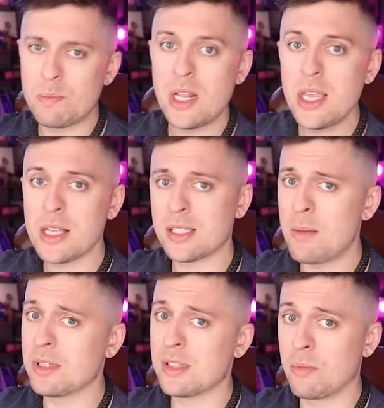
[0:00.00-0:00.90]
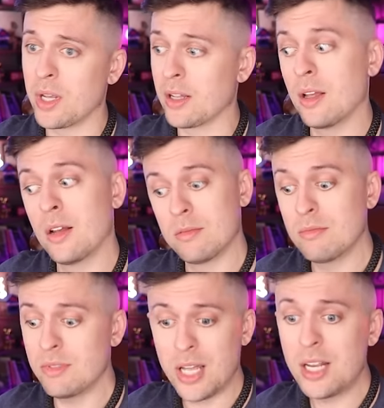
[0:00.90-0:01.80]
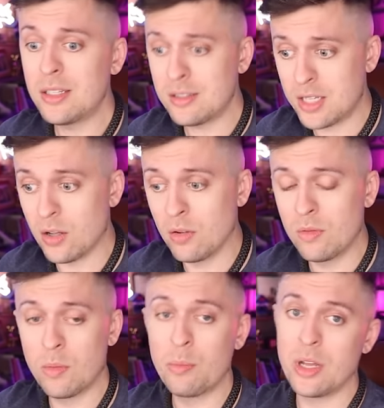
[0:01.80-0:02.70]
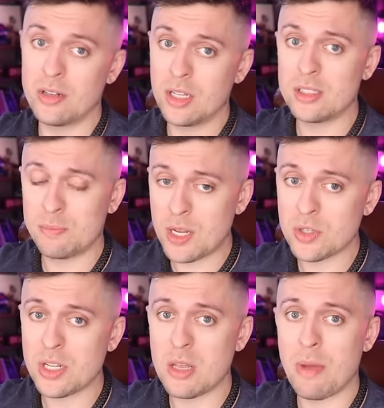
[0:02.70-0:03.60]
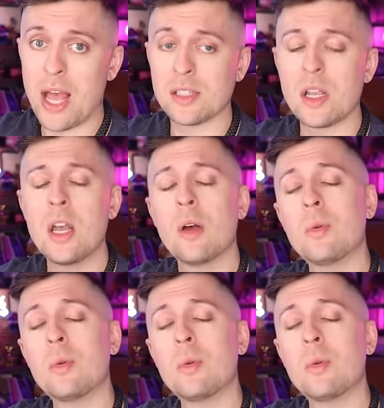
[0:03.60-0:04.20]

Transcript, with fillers: BDSM is something that is still, but especially in the past,